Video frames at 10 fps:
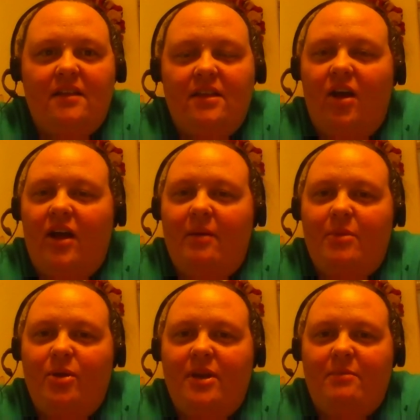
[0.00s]
Y'all, I
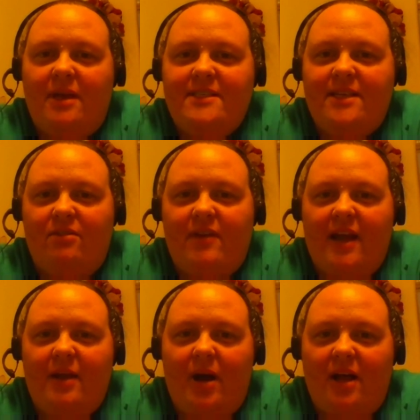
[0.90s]
muted myself. I
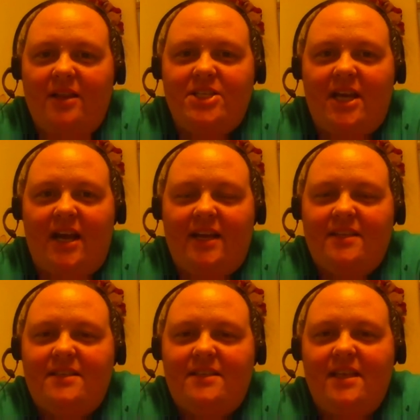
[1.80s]

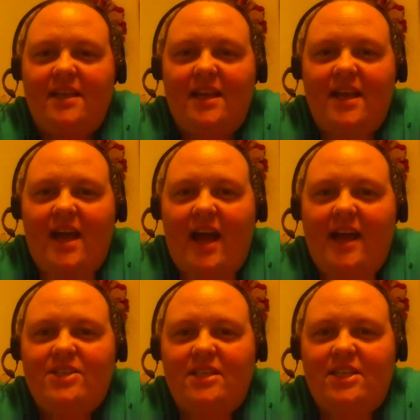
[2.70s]
apologize.
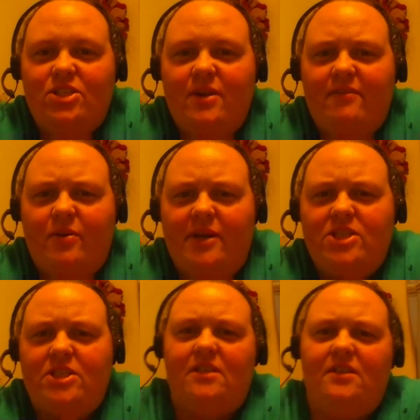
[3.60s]
Ashley, did you have a
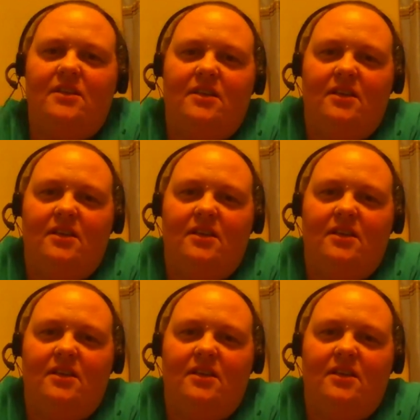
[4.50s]
question?